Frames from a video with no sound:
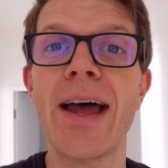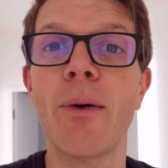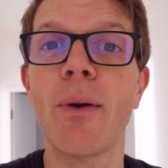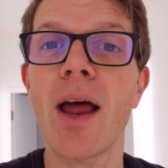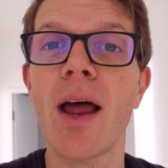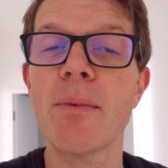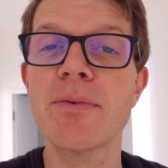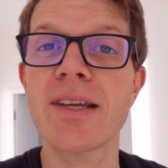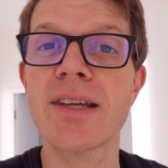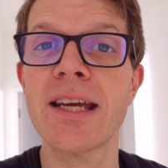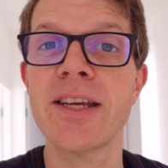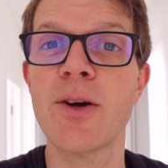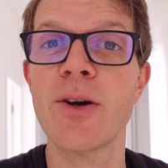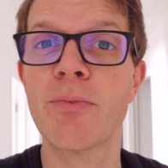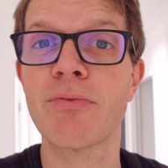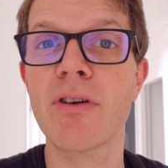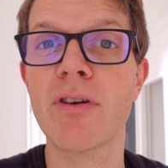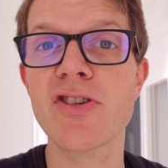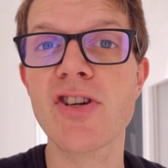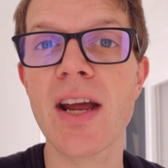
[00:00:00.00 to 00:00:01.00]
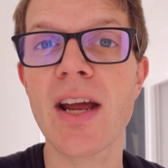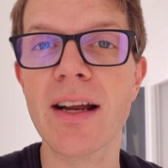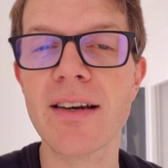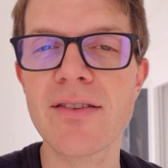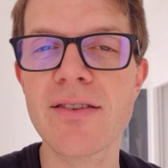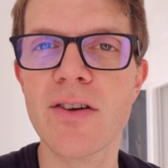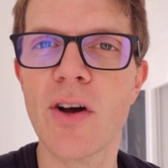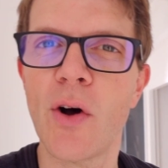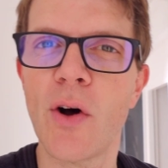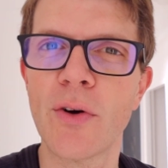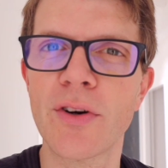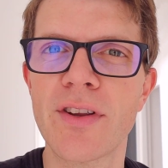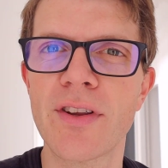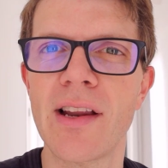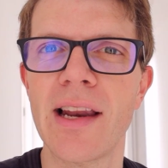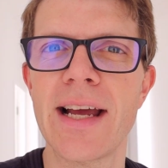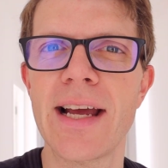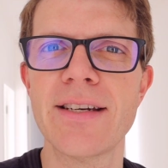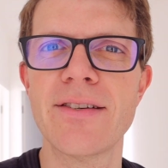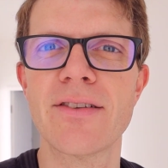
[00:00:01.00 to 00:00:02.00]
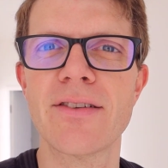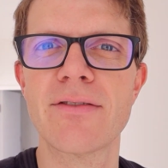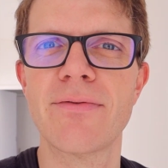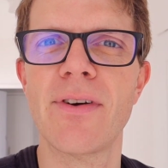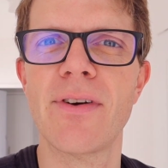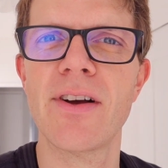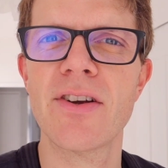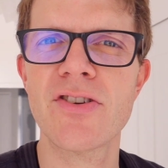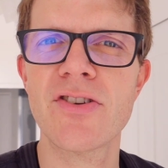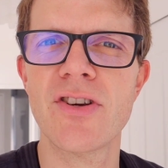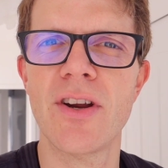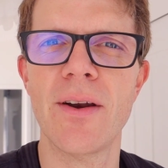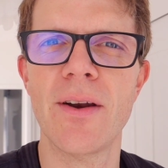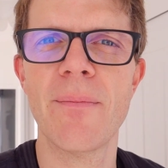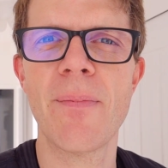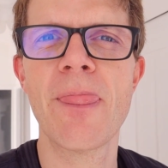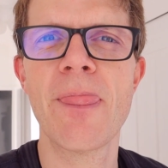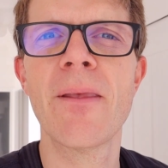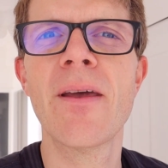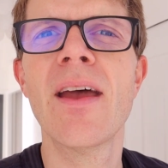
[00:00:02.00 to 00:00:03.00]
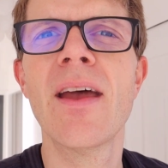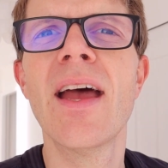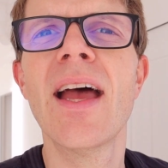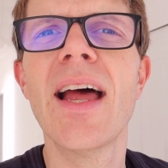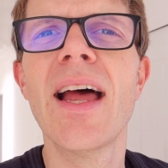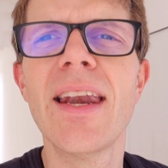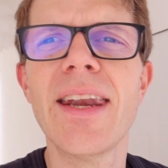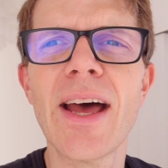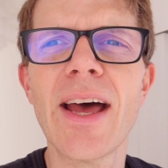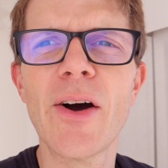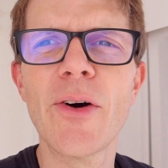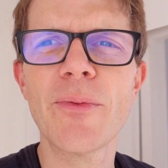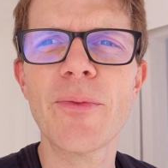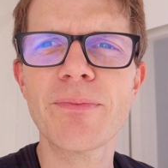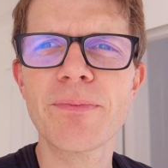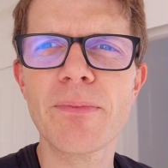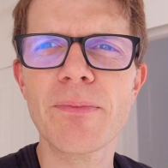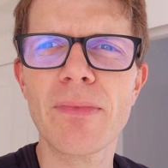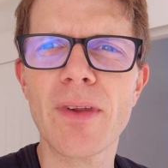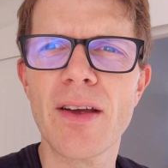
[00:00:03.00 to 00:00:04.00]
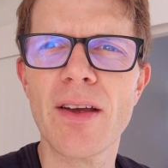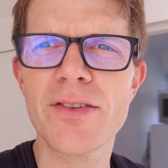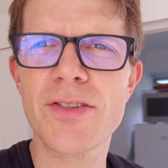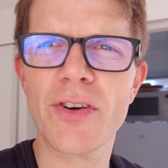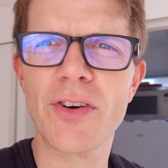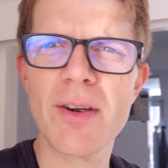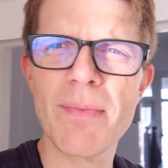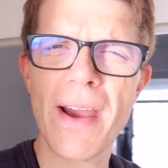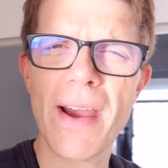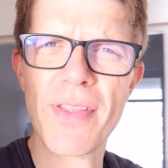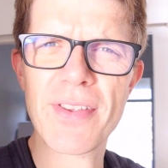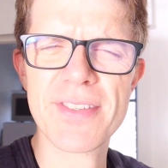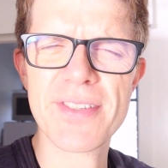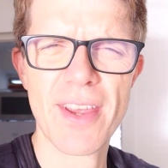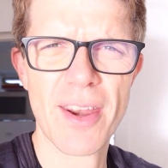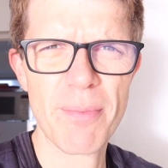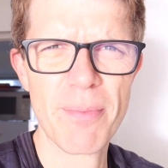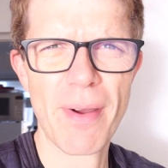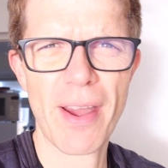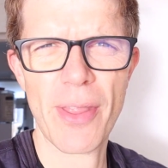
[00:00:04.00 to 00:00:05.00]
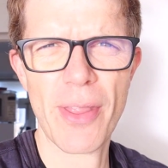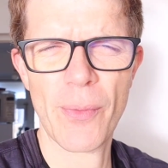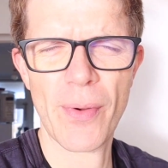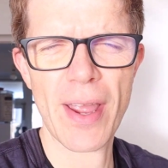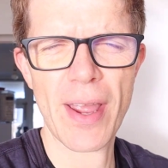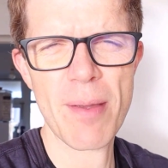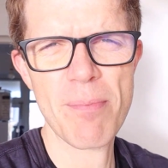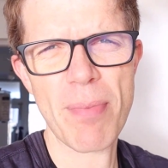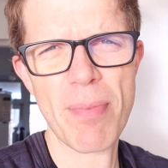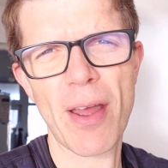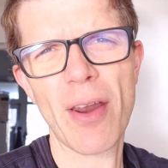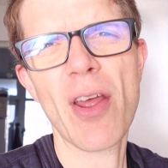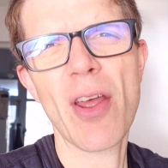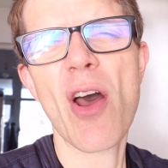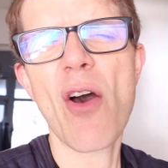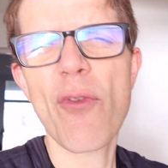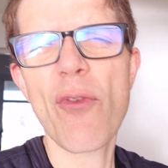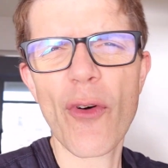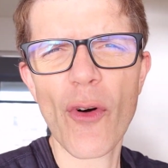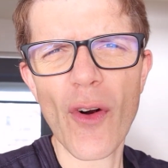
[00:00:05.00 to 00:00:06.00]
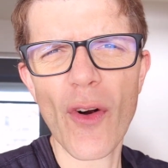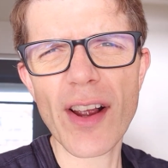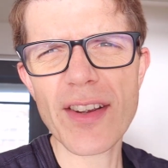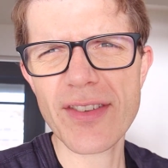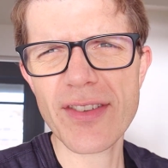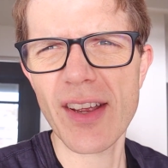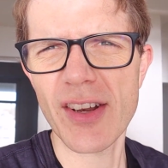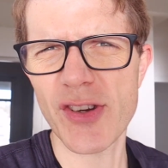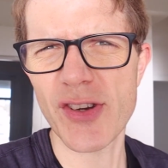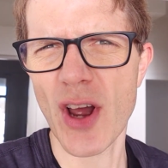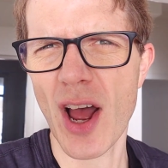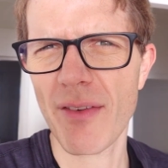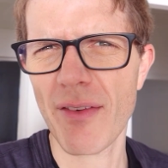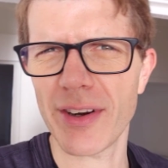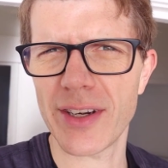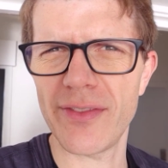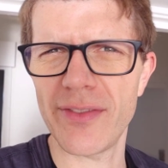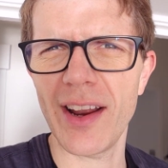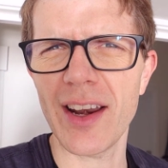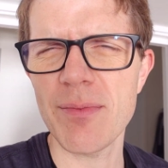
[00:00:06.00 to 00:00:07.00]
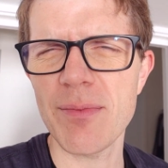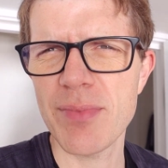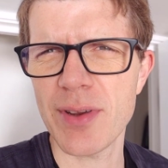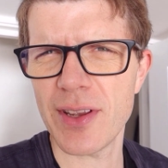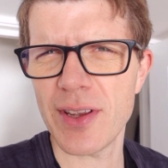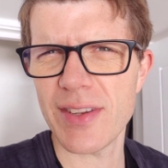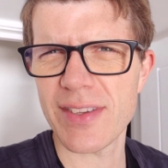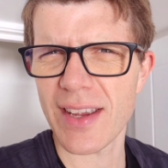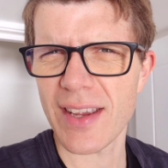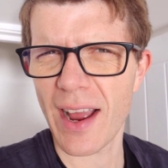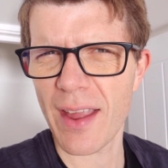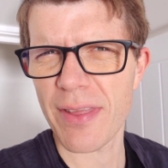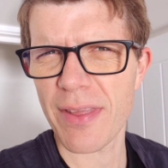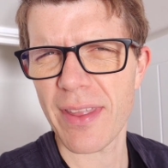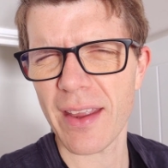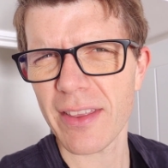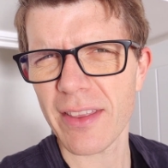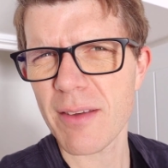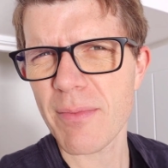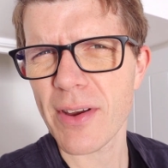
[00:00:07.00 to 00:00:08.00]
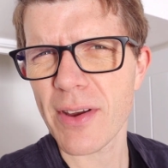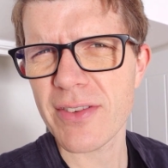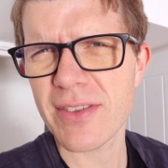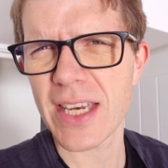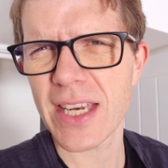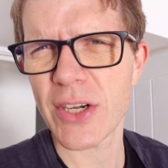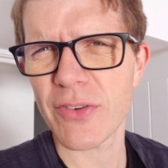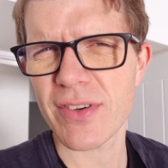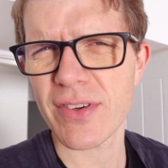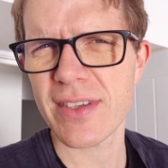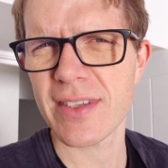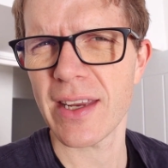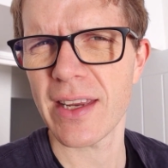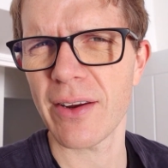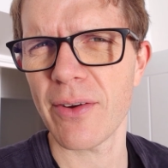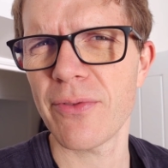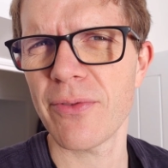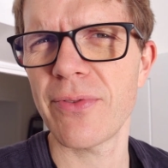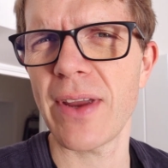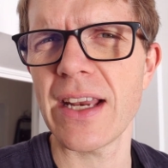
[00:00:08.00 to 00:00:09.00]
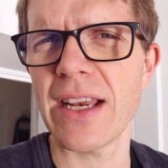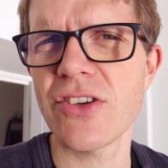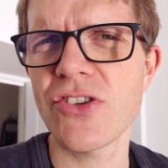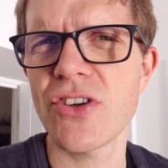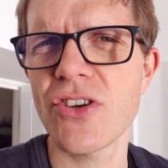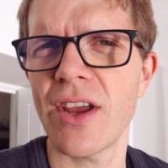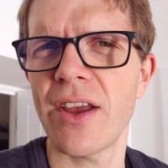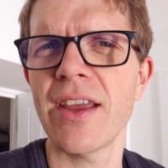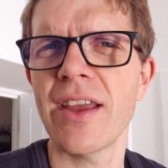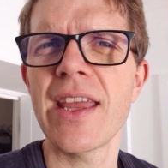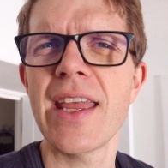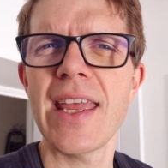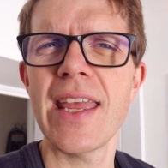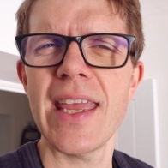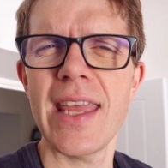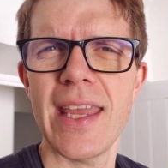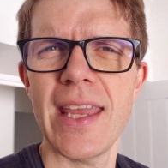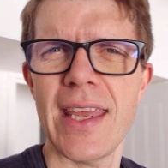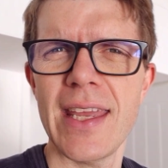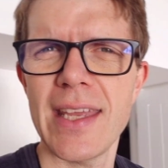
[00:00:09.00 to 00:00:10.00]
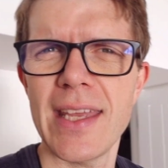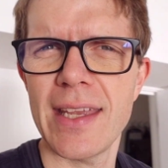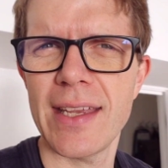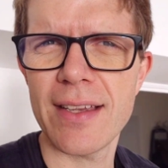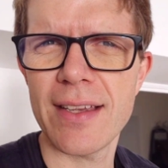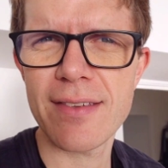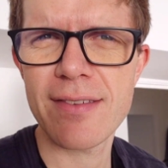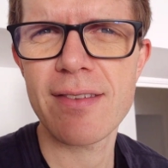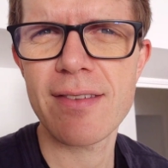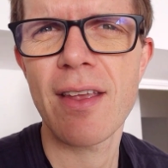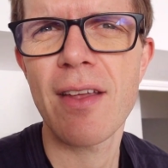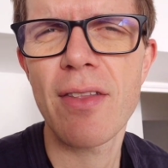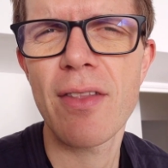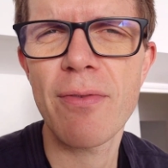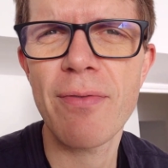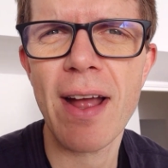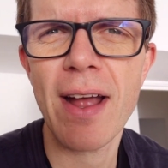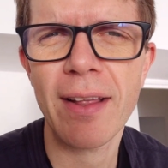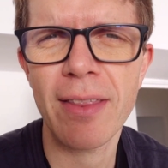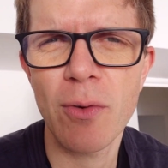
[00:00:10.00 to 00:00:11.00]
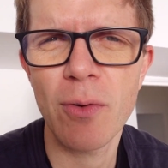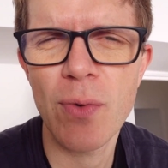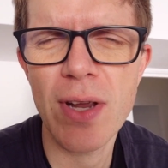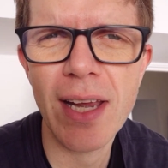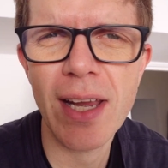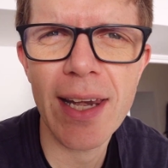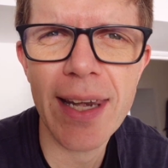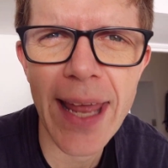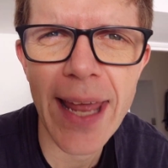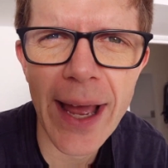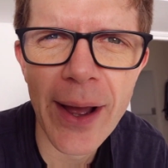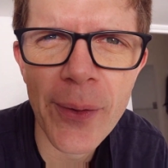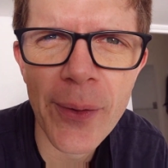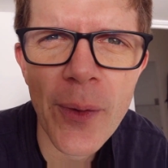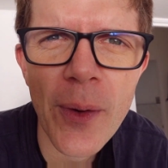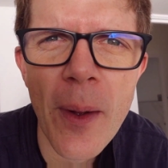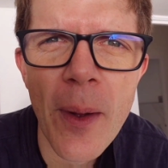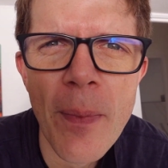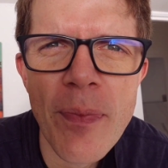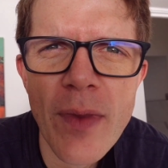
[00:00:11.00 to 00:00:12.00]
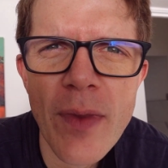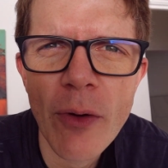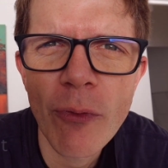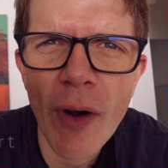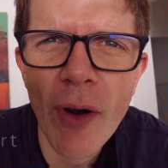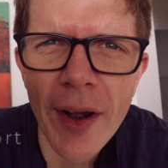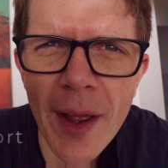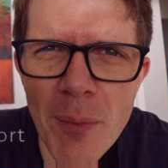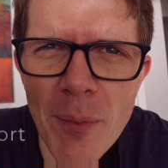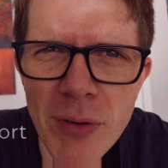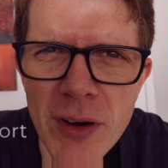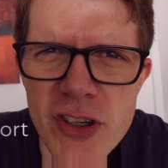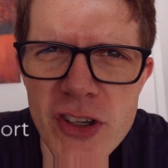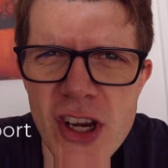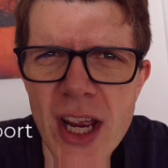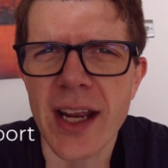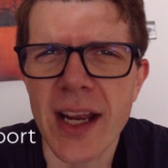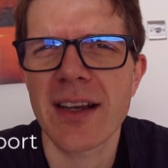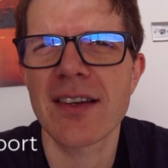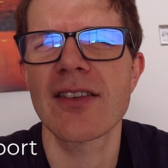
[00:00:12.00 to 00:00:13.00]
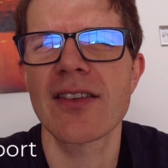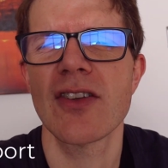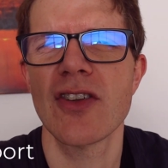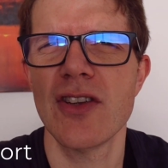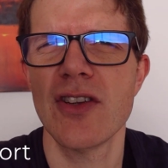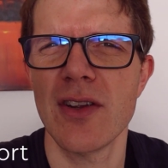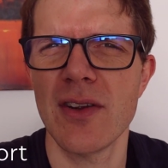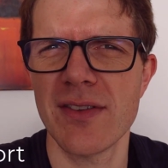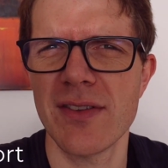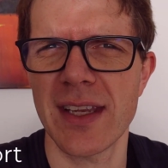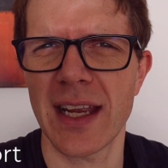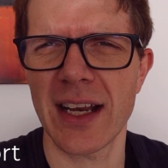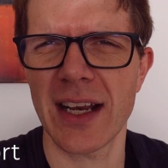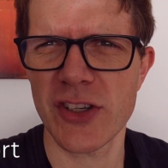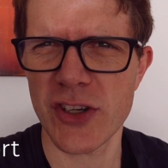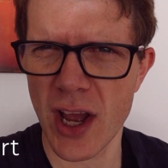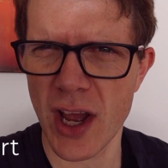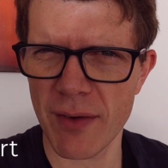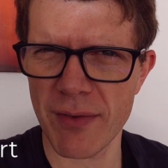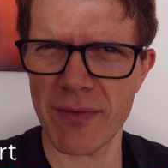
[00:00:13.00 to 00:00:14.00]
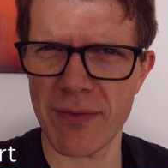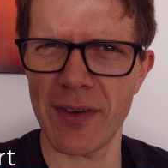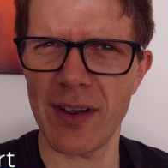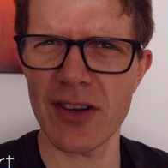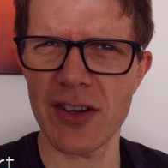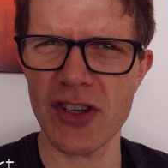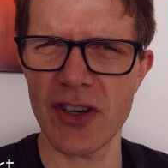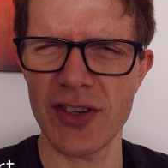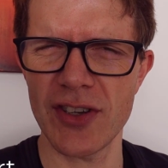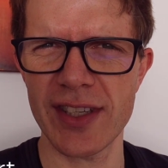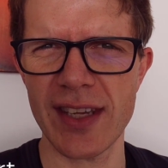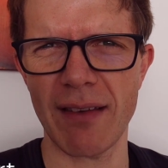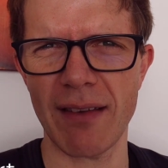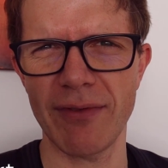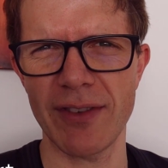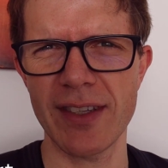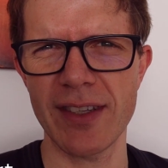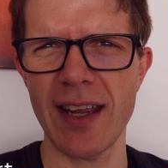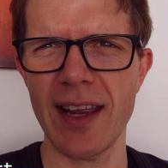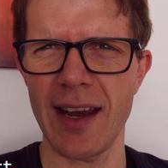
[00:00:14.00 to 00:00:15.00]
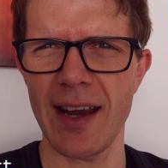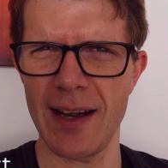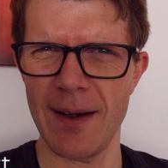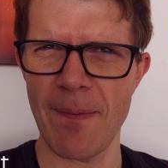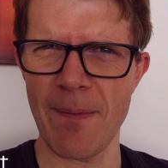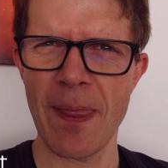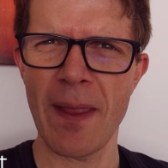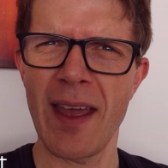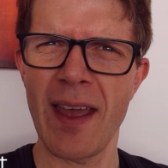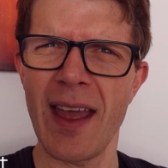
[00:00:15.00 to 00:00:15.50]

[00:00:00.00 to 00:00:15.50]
that will update your project onto the latest version. Now, sorry about the sun, by the way, but for us Java developers, I think the most interesting feature is the fact that we can now run our project using Java version 17.